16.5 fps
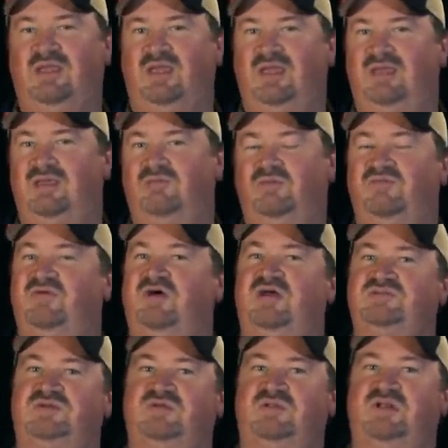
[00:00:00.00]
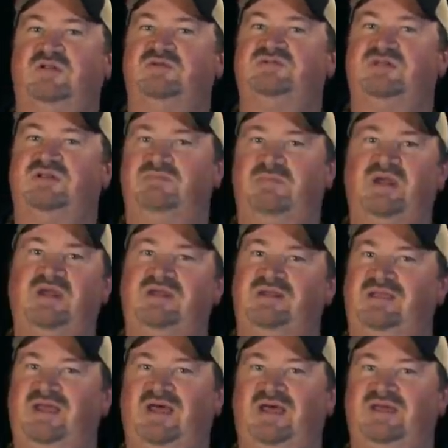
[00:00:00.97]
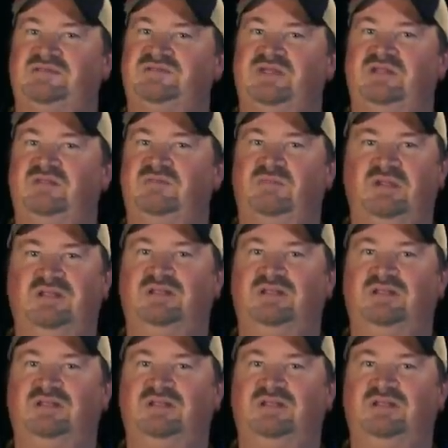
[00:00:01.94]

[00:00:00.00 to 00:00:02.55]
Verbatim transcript: And we've also noticed that married guys seem to be